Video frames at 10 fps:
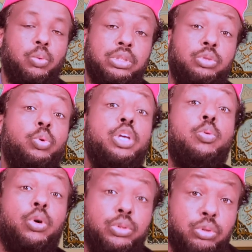Uh, what
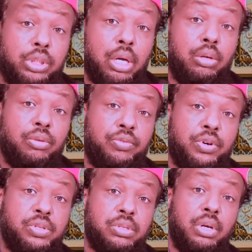we want to tell you
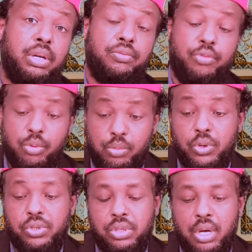first and
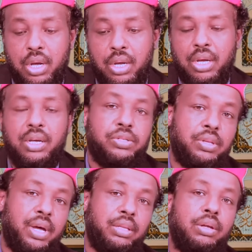foremost
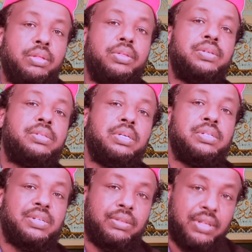is that this
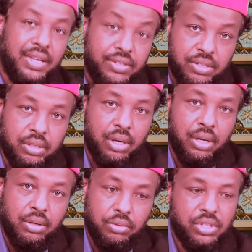is a test,
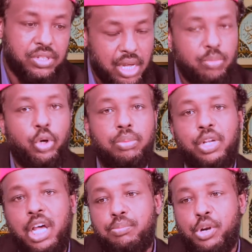the same way
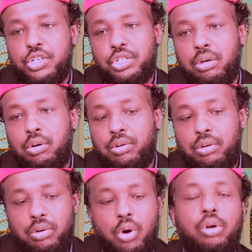blood pressure
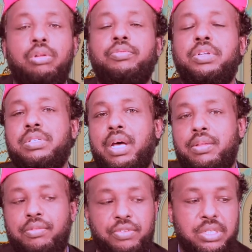or all of these
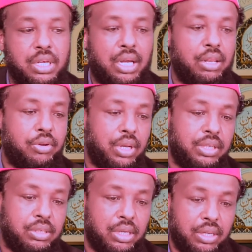other physical
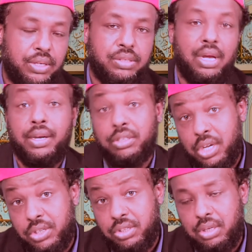related illness are a
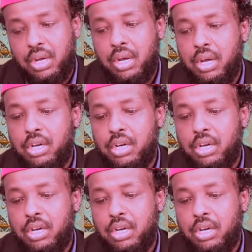test.